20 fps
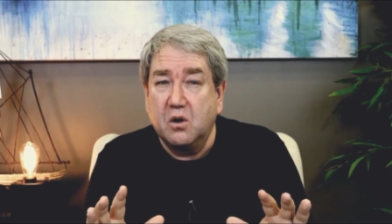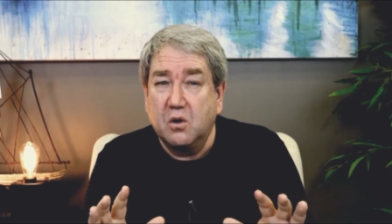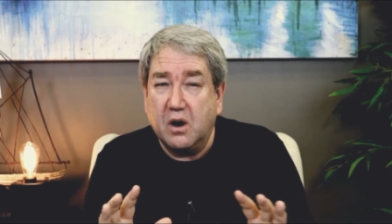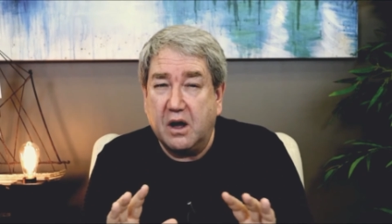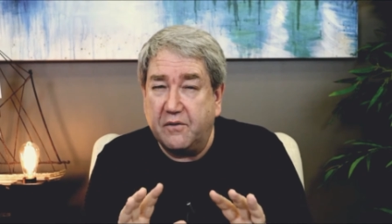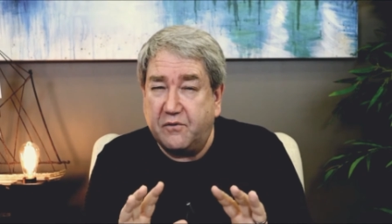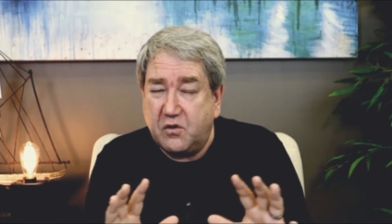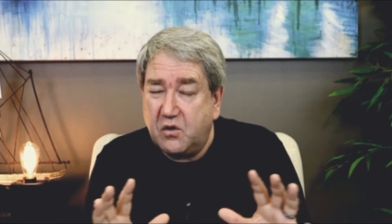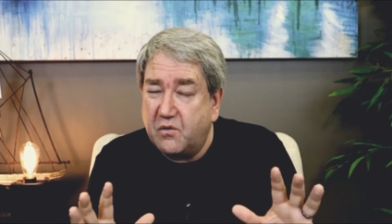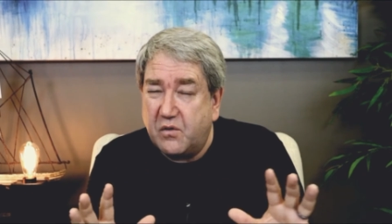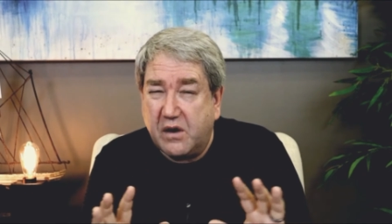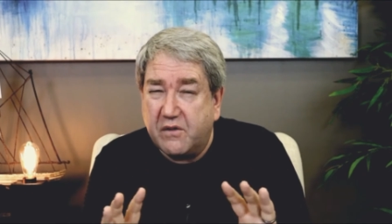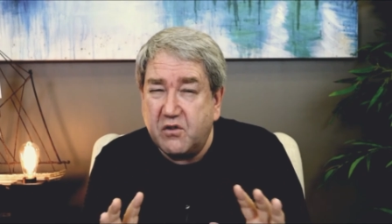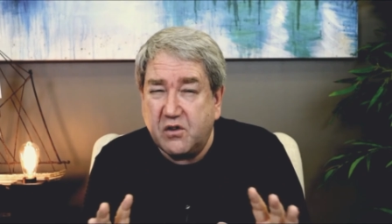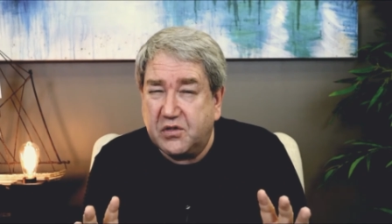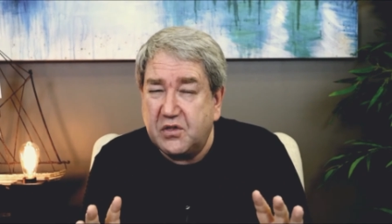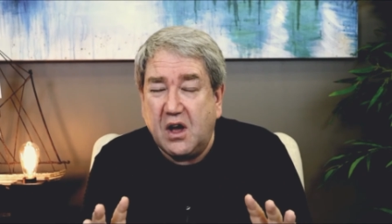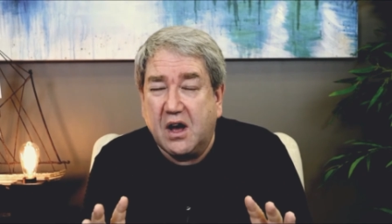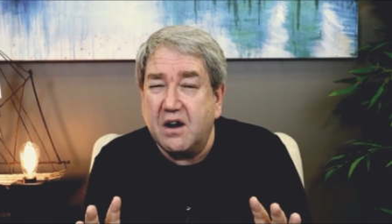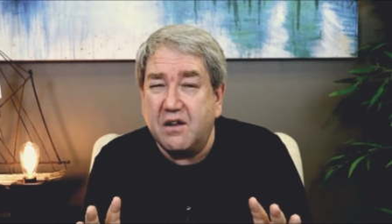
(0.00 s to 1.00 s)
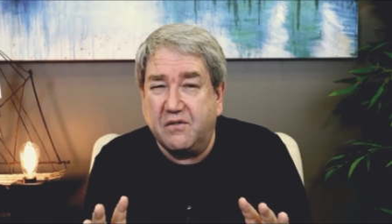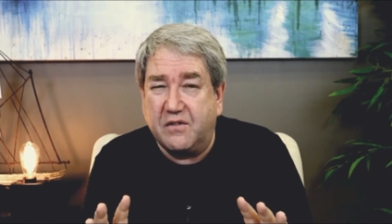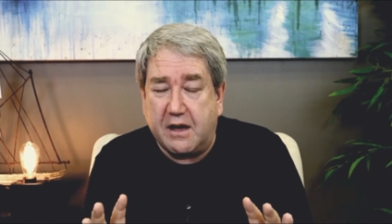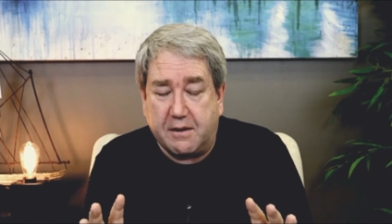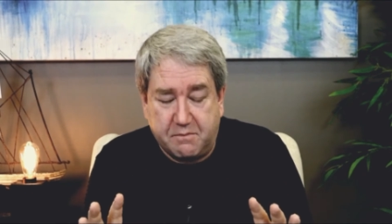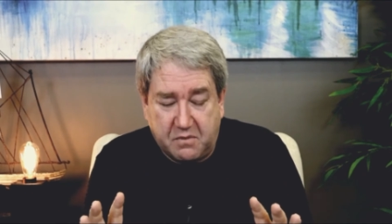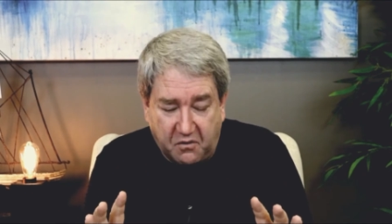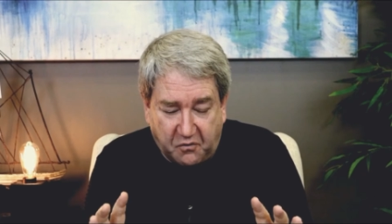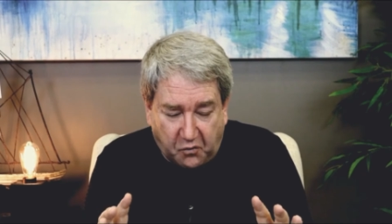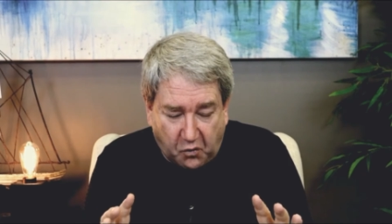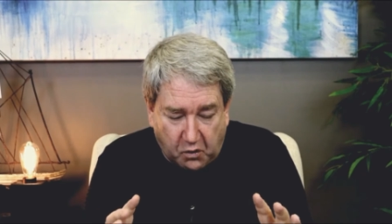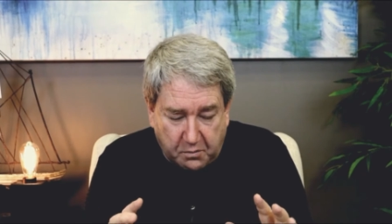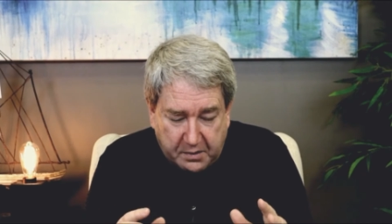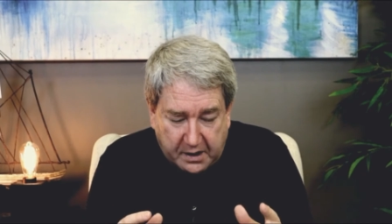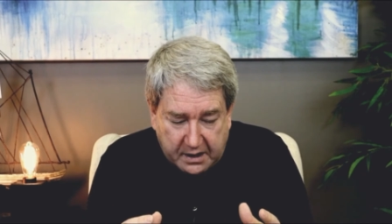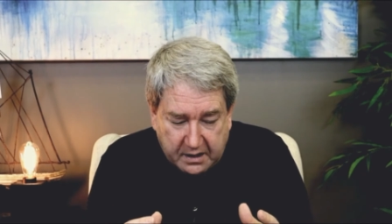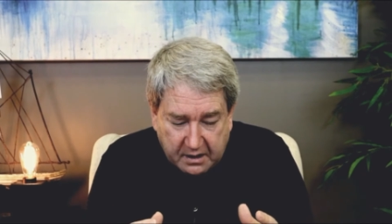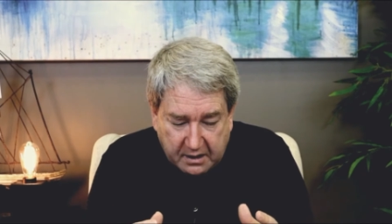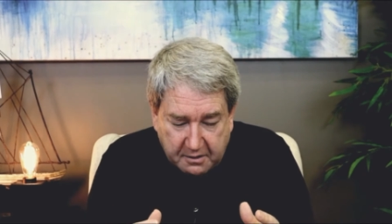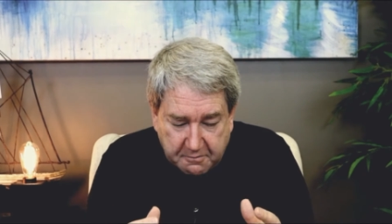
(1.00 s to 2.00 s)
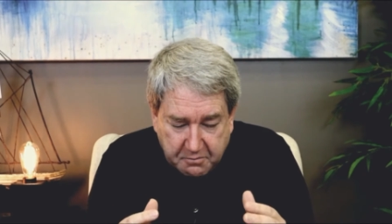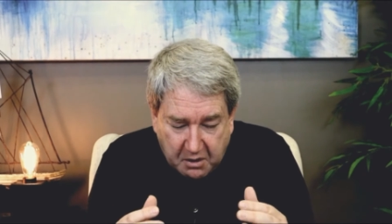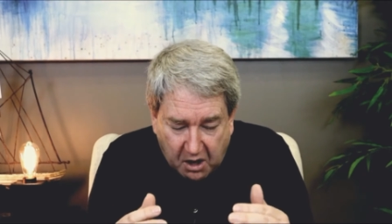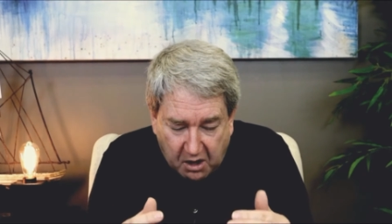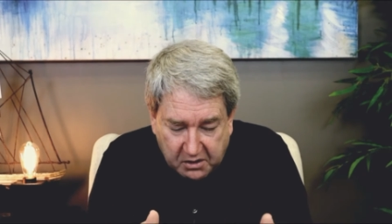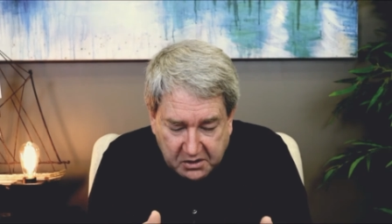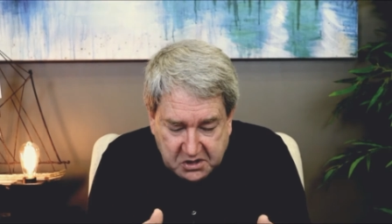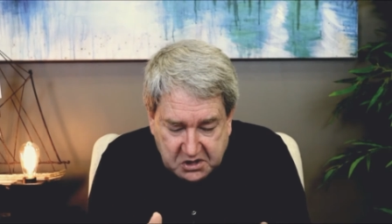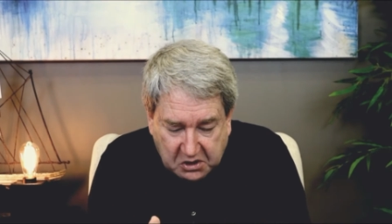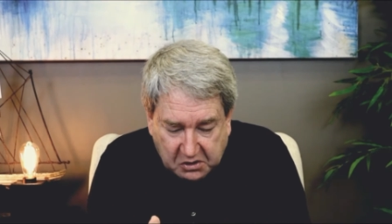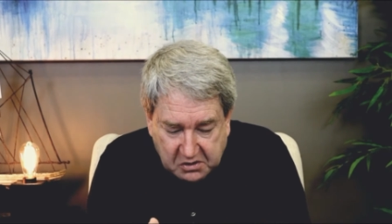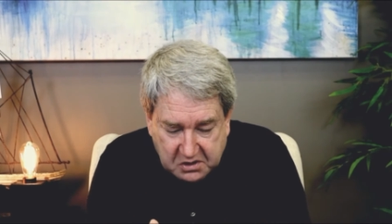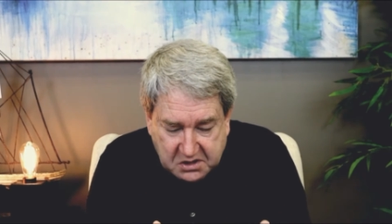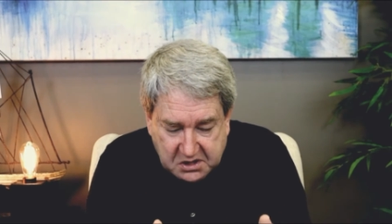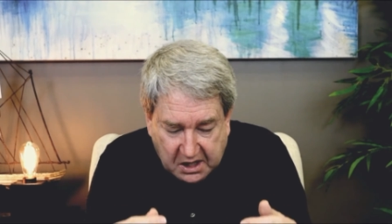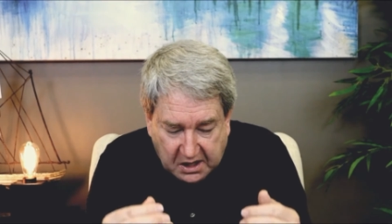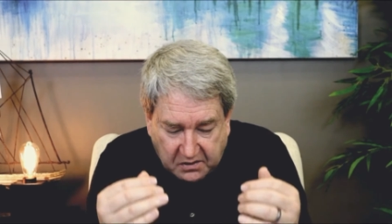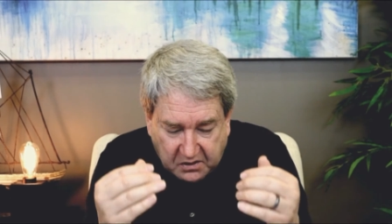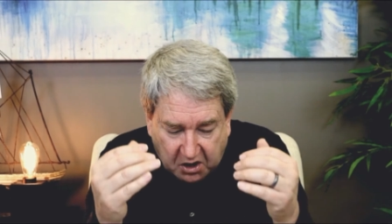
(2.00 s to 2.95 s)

if you've ever thought of that before, but Paul is clearly saying,